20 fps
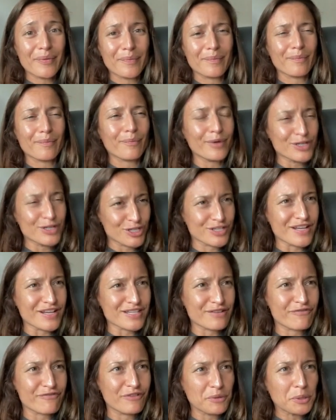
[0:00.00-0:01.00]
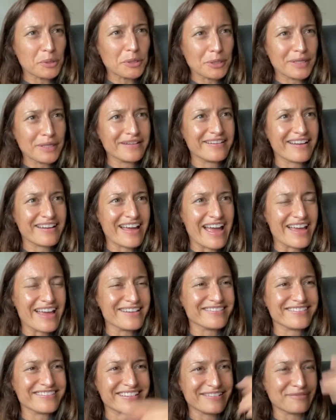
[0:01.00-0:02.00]
which doesn't feel good,
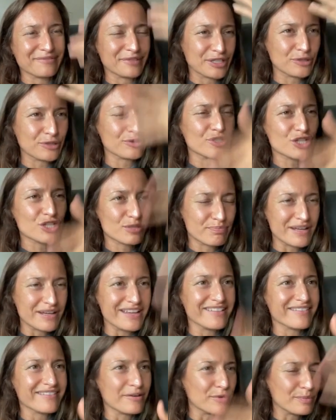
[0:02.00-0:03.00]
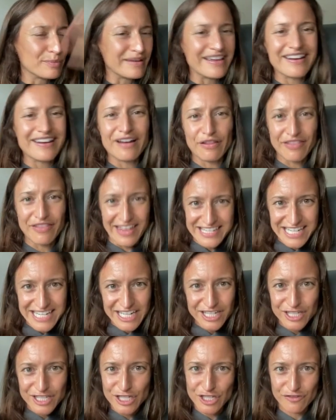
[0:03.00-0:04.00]
and it would be
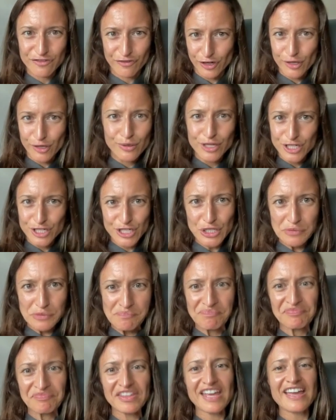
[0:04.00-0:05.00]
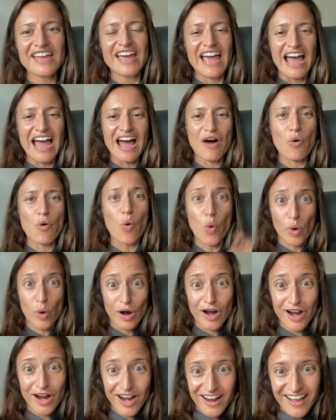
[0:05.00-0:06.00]
inauthentic for you to do.
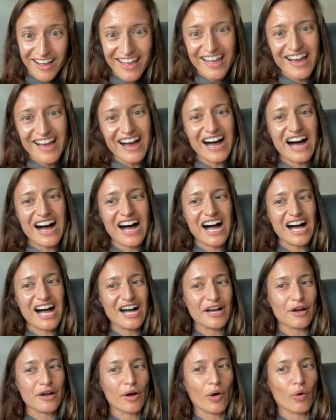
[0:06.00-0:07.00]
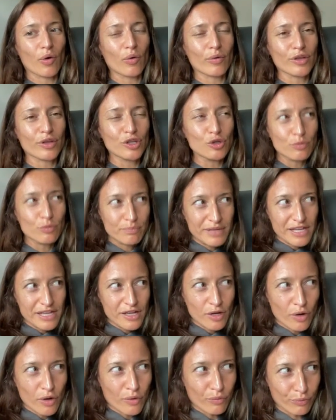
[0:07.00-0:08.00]
Or you'd
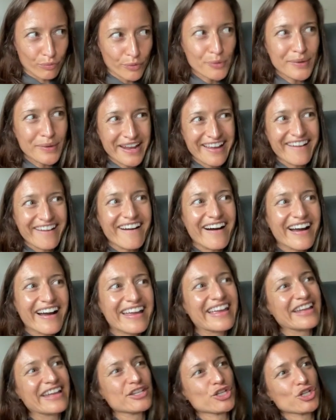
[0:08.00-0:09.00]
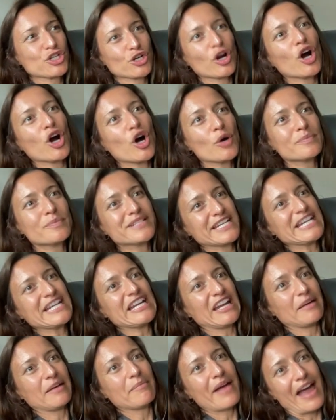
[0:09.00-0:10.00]
be rooting against your home
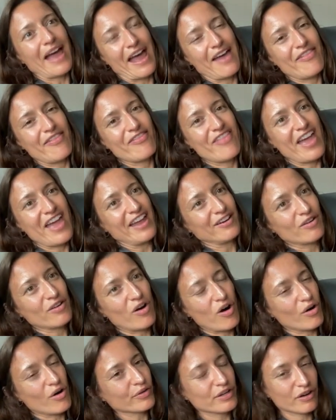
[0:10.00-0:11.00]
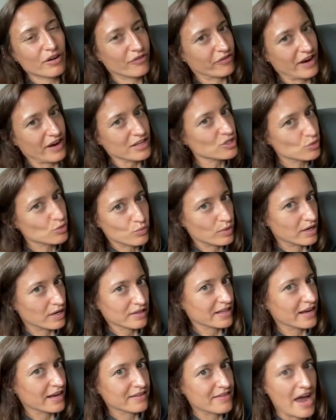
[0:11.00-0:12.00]
team, and then all your friends wouldn't
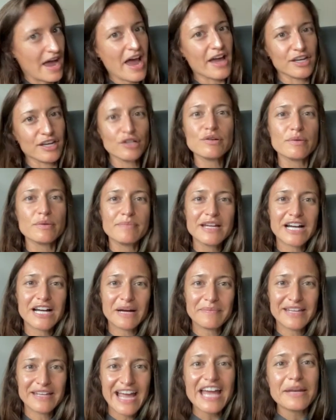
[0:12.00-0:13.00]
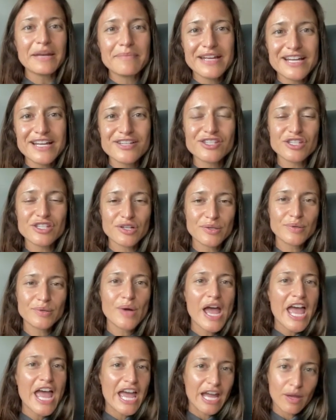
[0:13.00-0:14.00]
like that. You would become the enemy. So
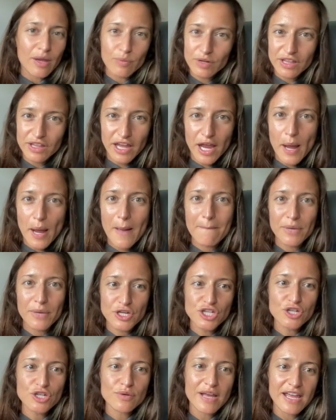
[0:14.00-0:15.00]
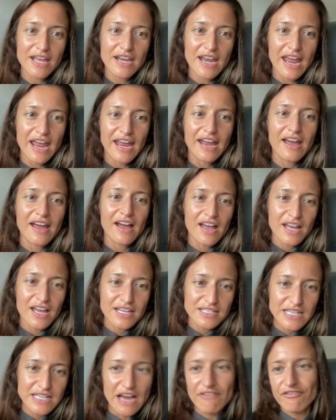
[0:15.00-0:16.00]
it really puts you in a
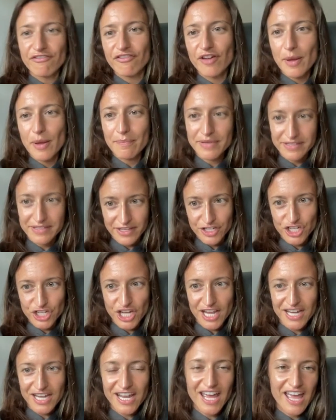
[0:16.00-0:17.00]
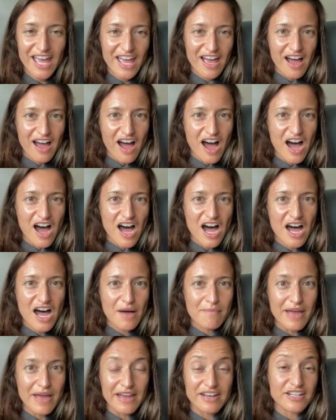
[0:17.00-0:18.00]
tough position.
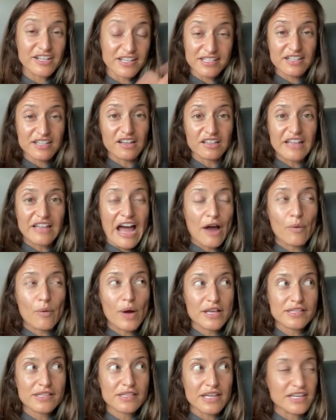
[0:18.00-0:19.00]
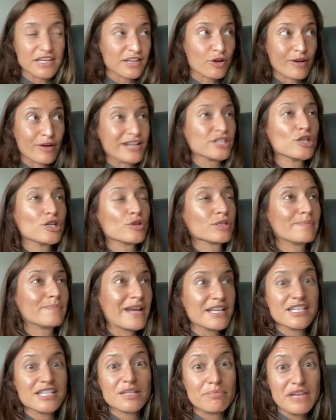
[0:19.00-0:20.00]
And it doesn't allow us, it creates no
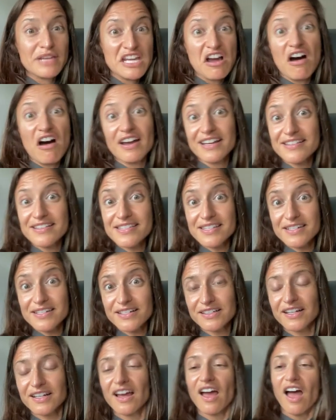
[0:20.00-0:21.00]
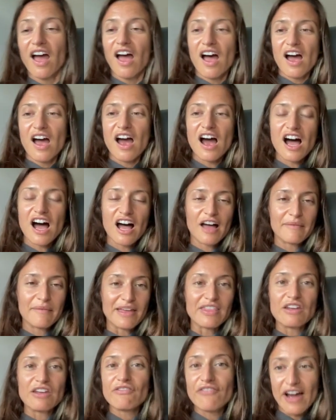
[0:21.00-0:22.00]
space to be honest.
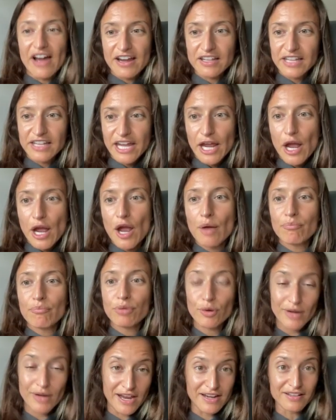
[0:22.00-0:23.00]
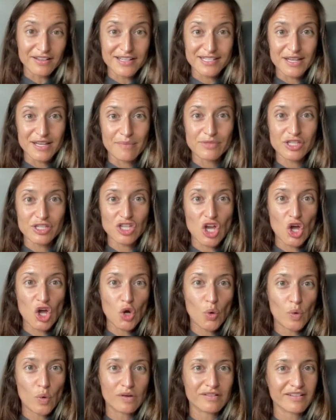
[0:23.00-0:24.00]
And then finally, pronatalism.
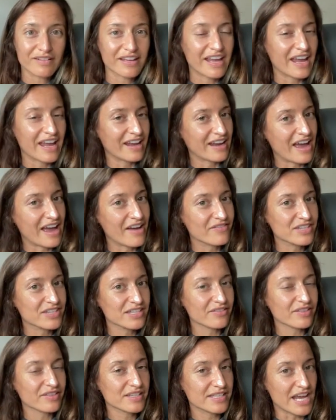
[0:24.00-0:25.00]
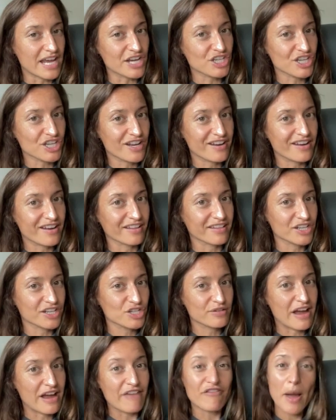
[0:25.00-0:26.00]
So can't have civilization unless
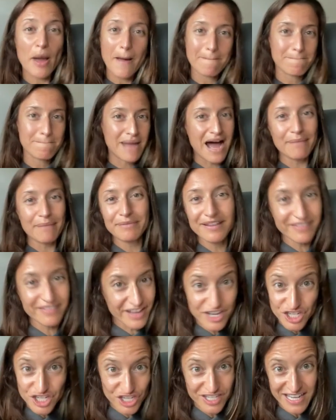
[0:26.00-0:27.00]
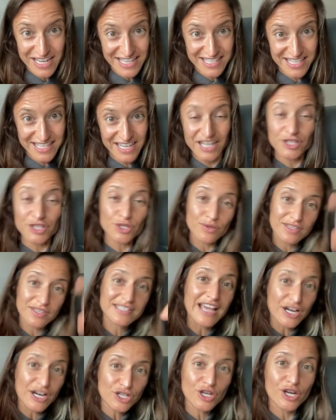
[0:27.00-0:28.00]
you have population density. And so this
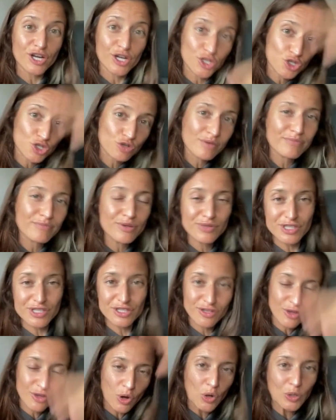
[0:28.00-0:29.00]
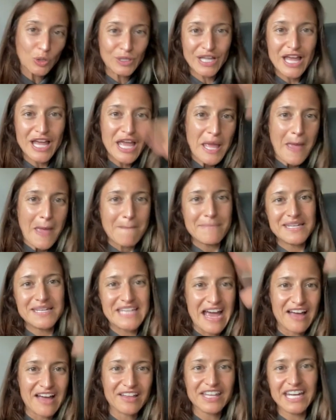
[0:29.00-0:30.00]
actually contributes to the whole
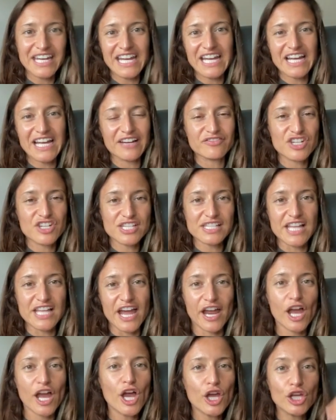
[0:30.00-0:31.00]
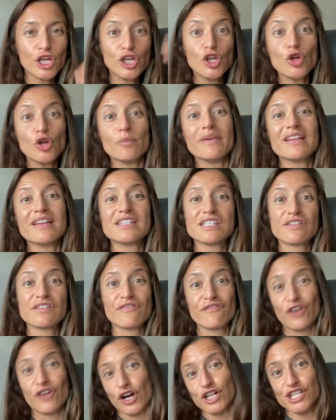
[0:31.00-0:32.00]
mentality of just like humans
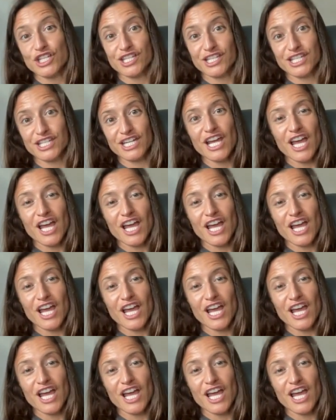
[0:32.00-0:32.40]
first,